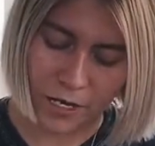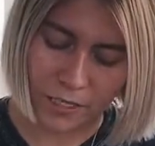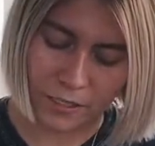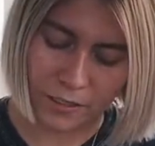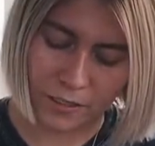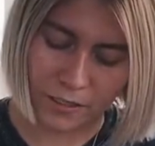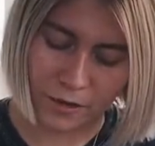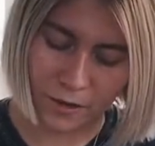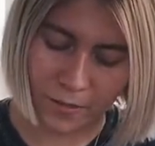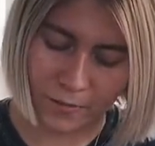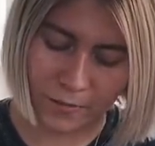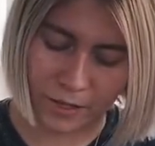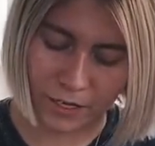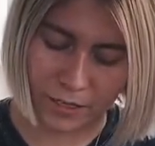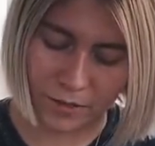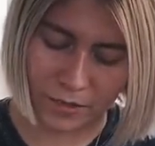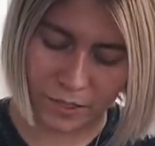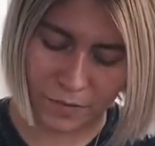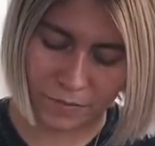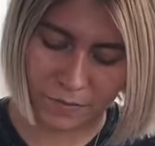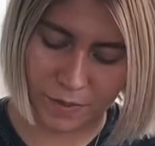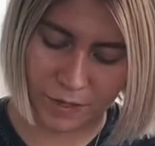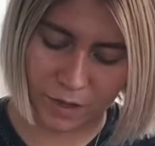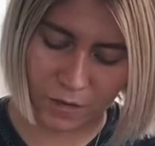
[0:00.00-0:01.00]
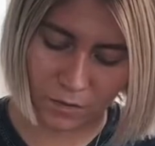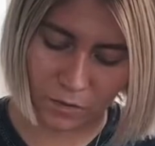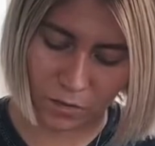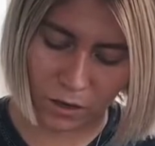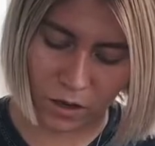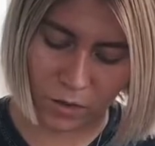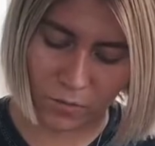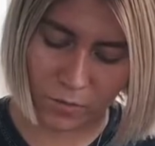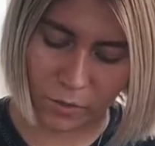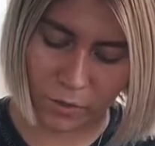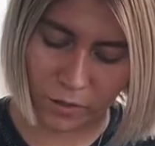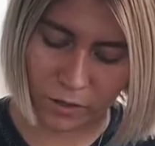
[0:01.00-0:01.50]
so I'm gonna just be a
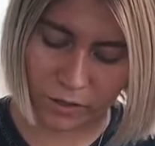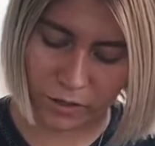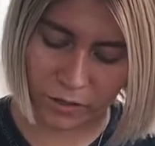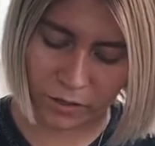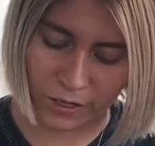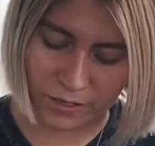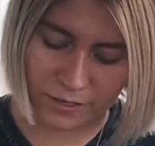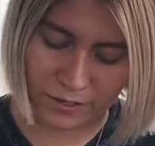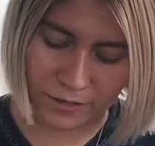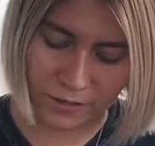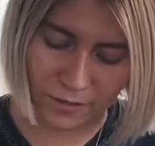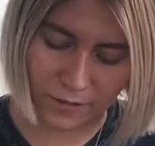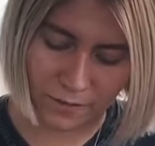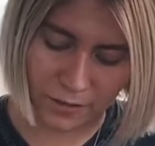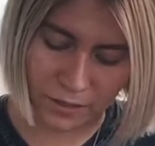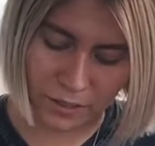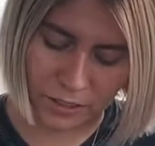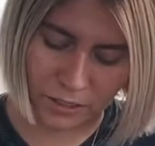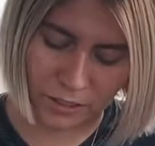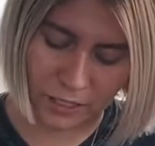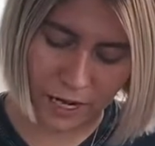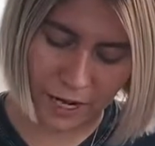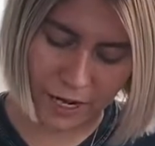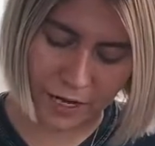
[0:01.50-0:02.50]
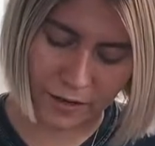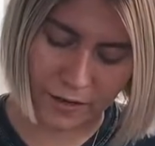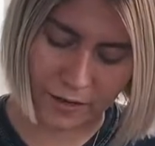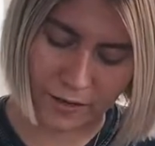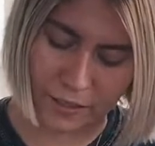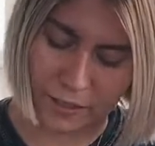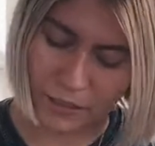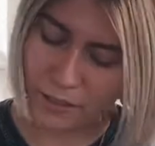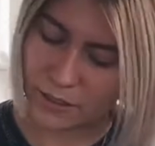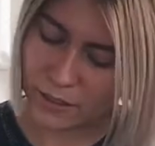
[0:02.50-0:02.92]
lot more aggressive and just kind of